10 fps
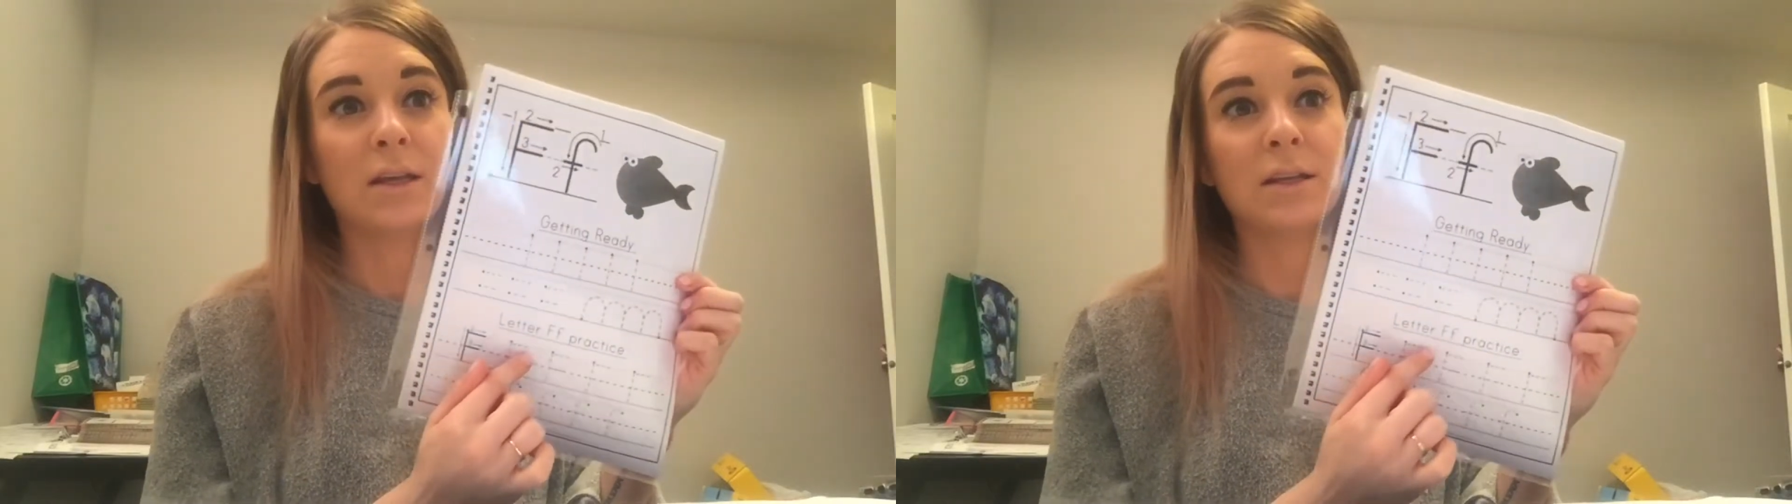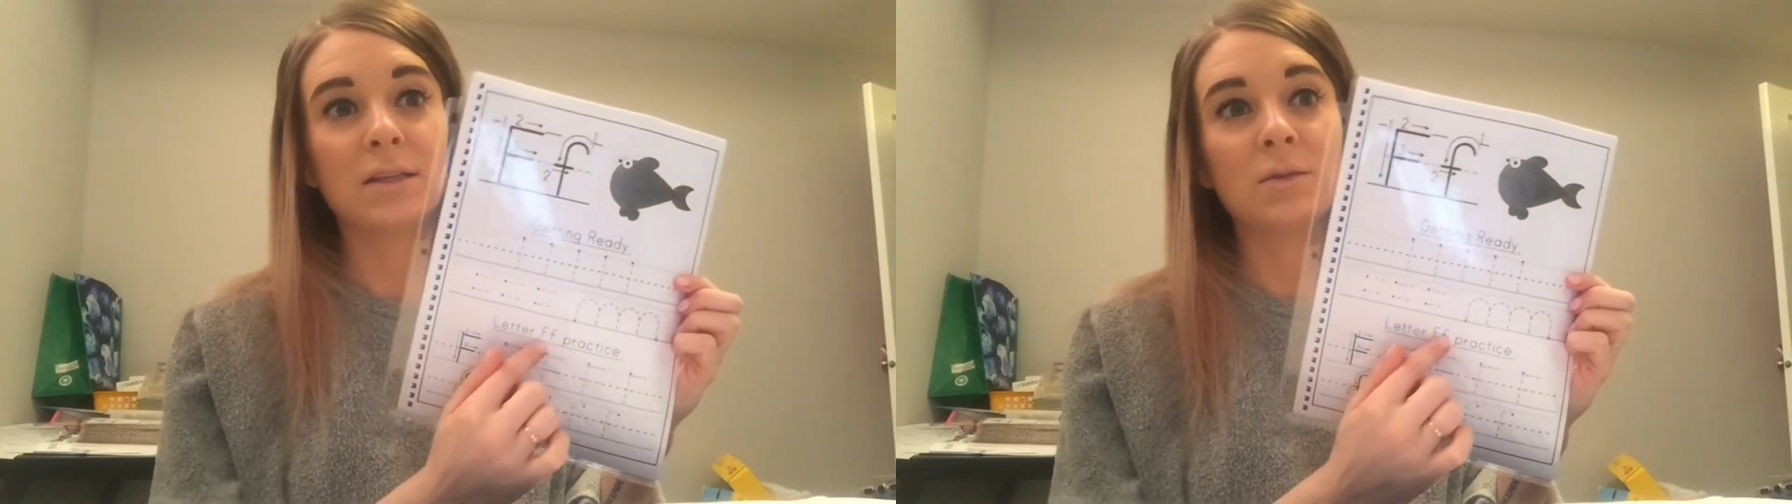
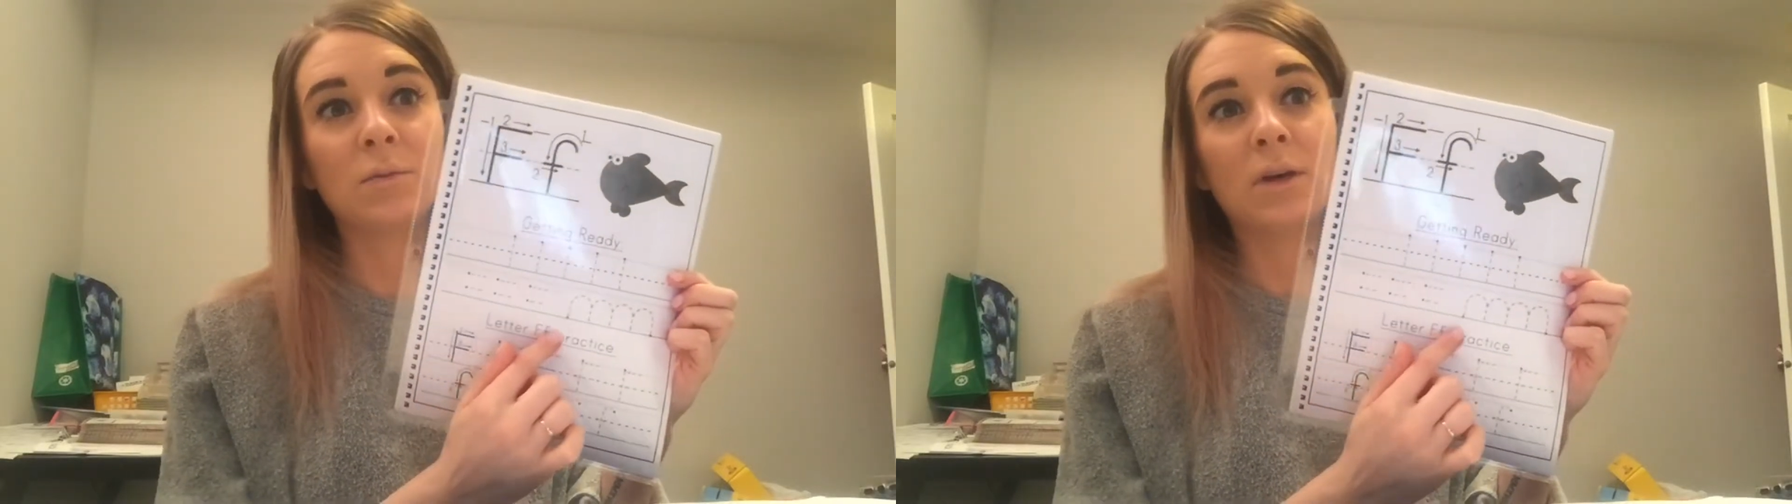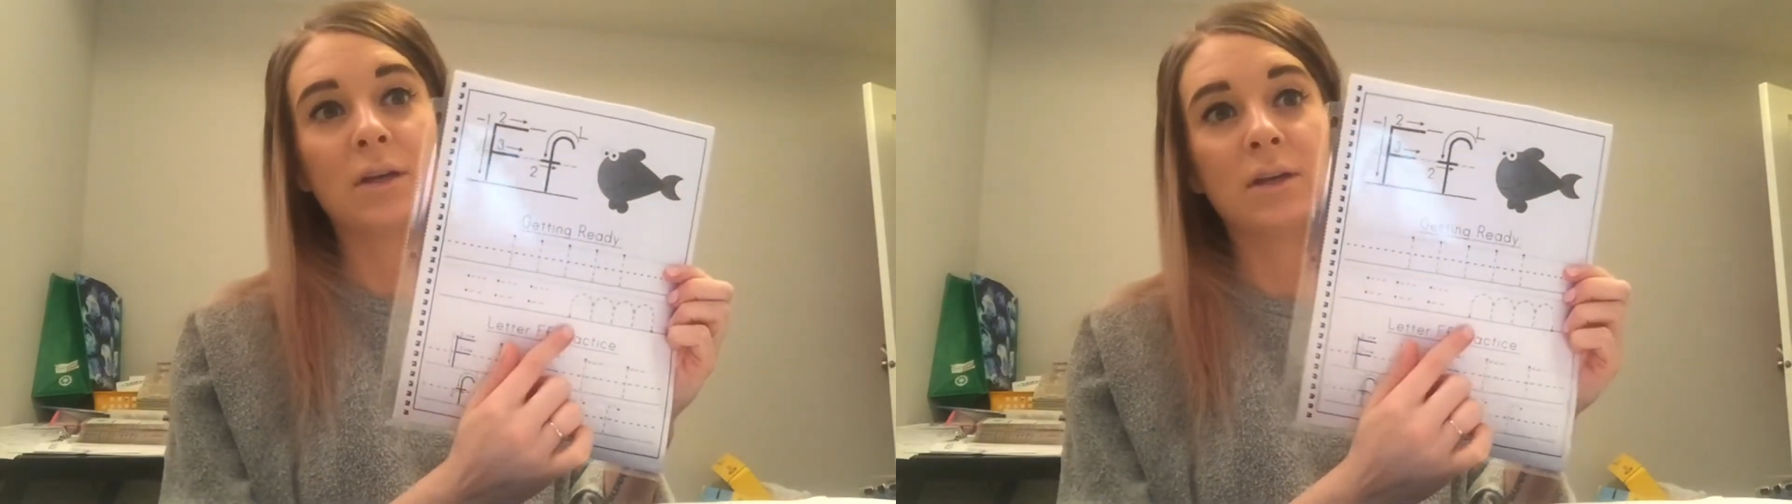This
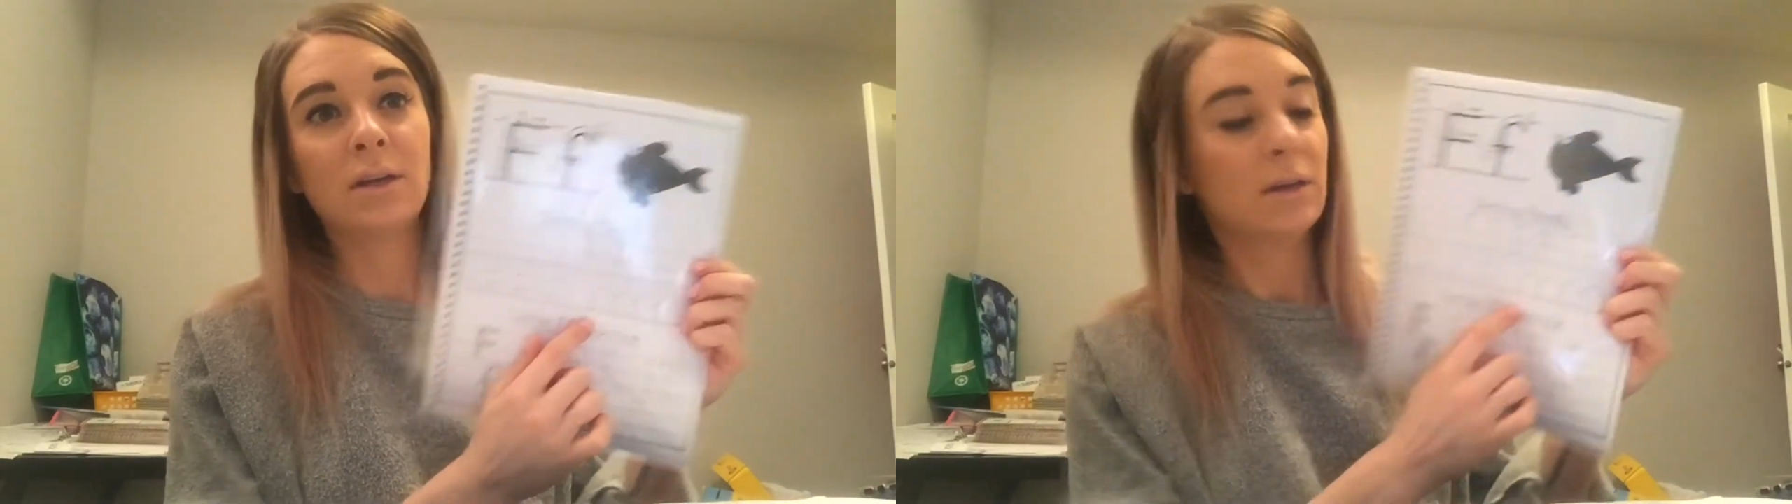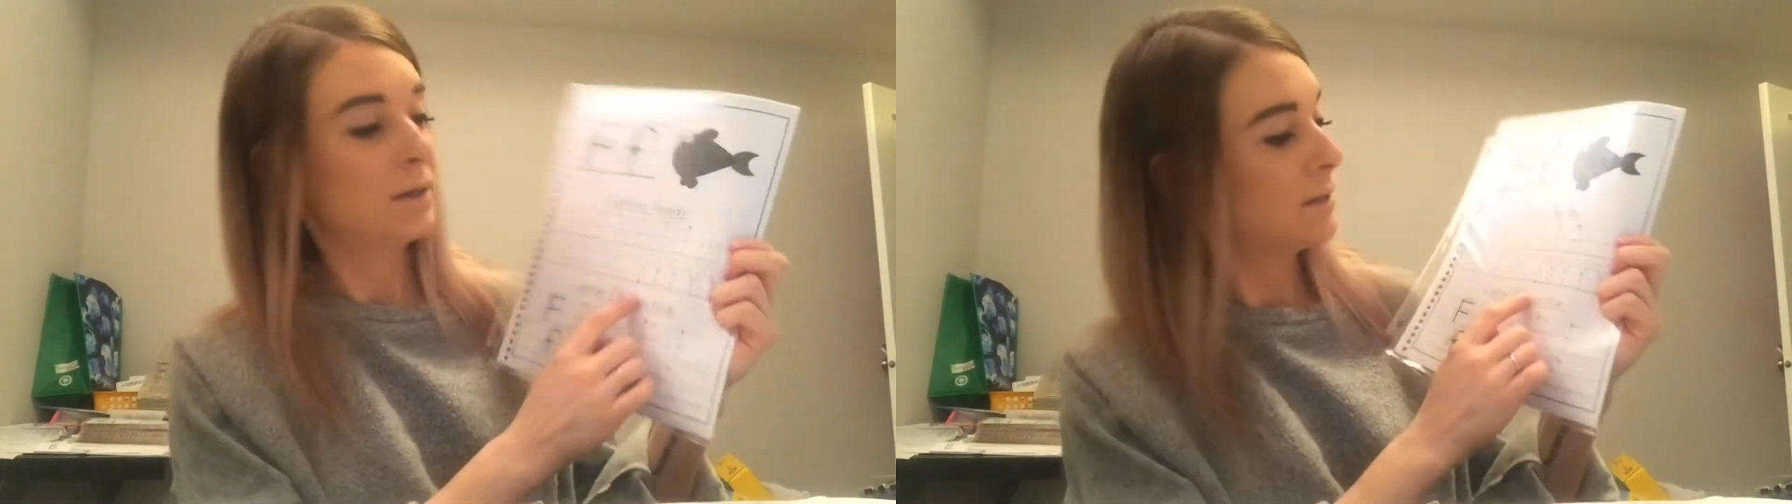one
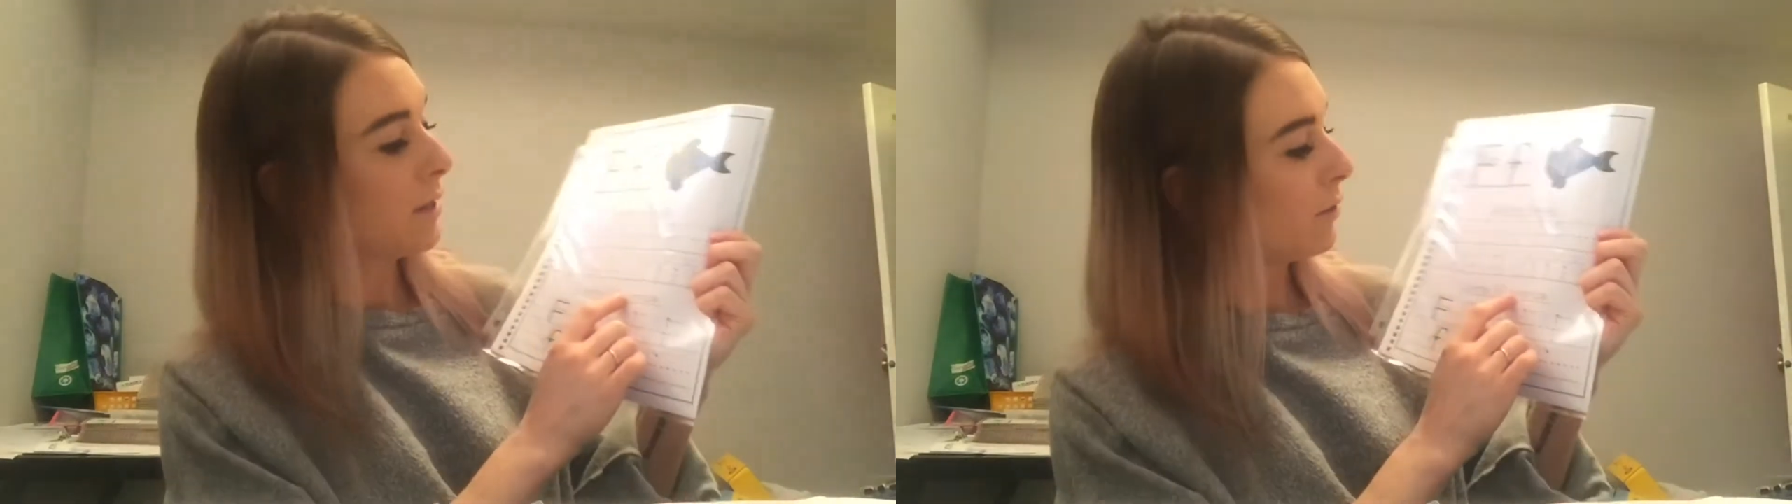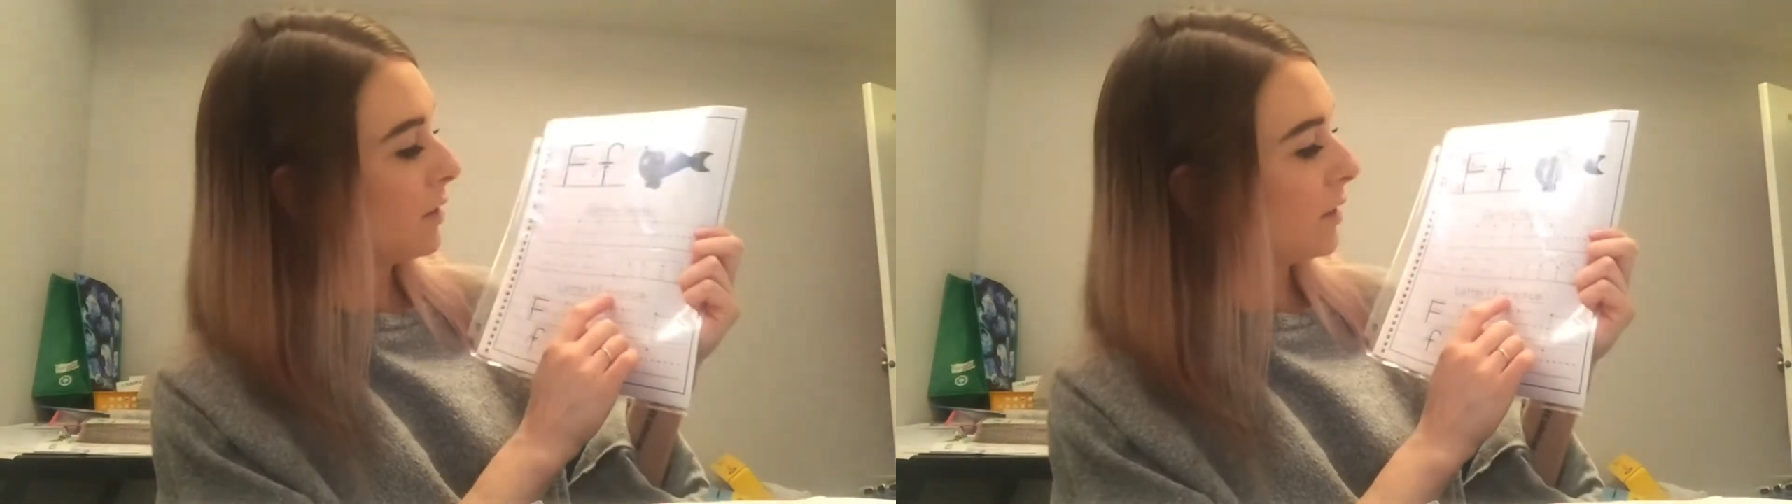
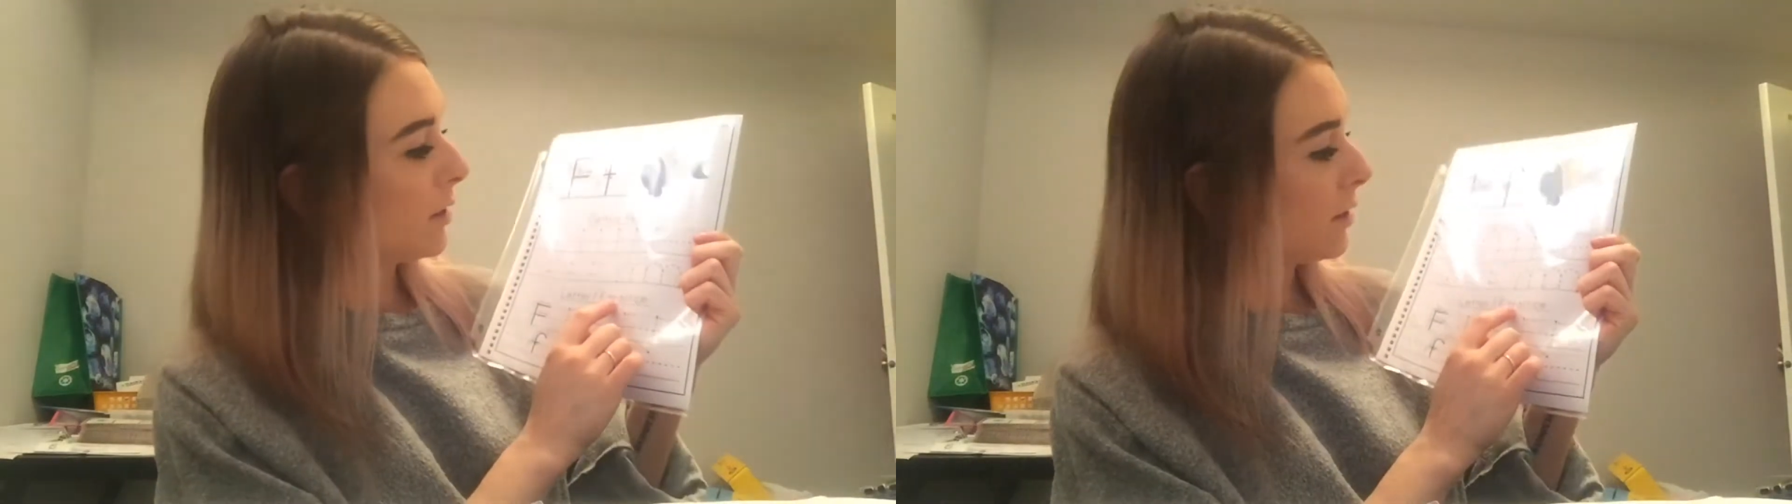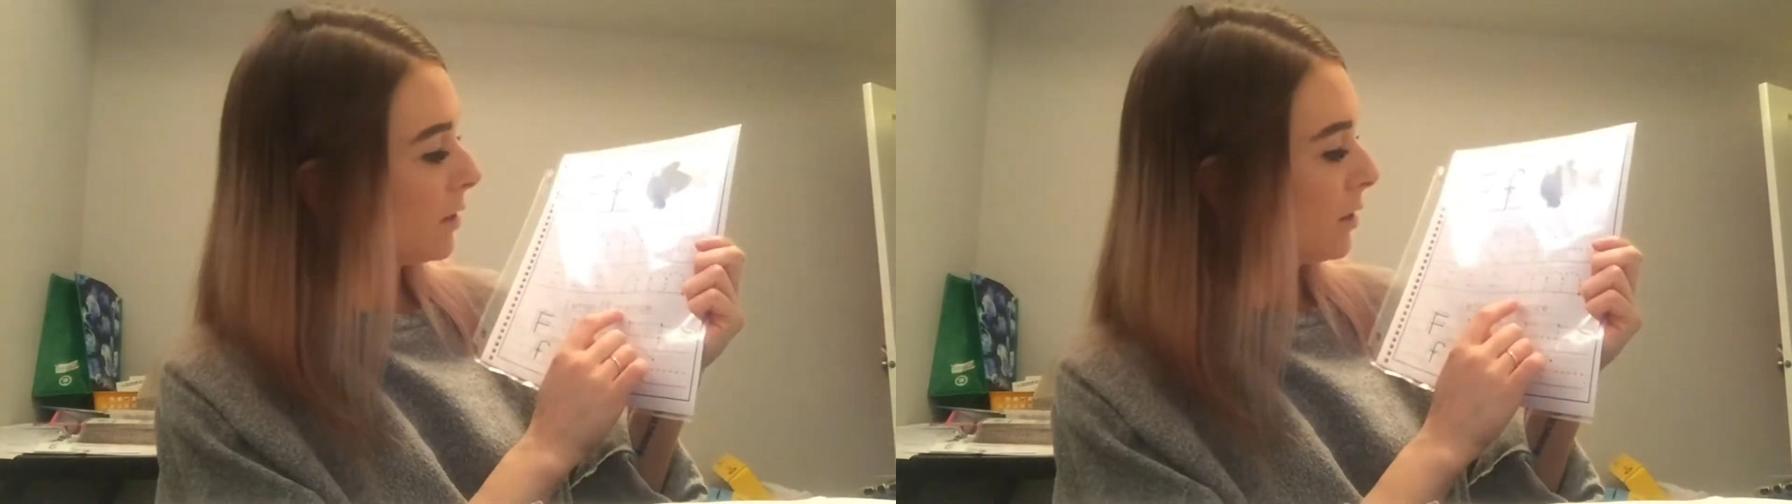down
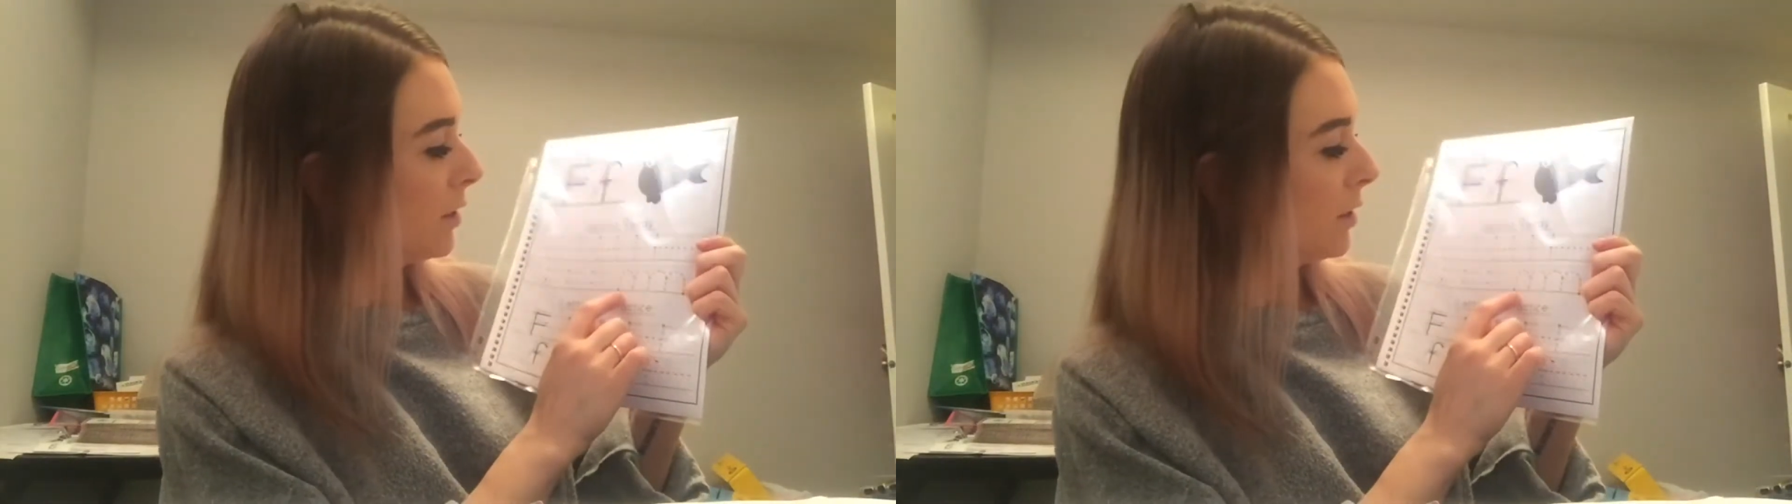here,